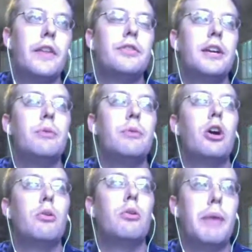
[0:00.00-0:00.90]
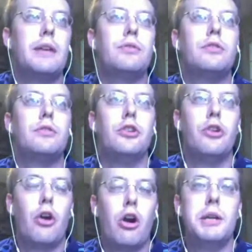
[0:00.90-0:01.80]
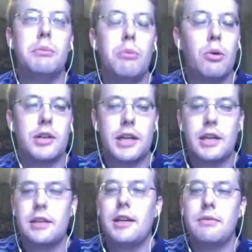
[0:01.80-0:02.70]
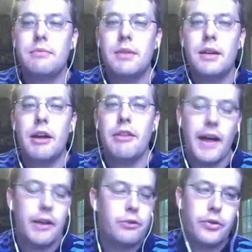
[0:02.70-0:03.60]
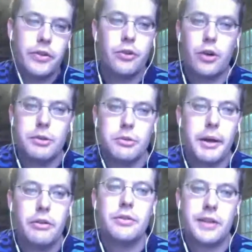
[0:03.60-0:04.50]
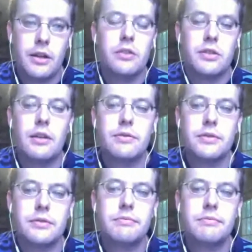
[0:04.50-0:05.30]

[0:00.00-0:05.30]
hero makes your army more killy, and that's what this army is about: is killing stuff.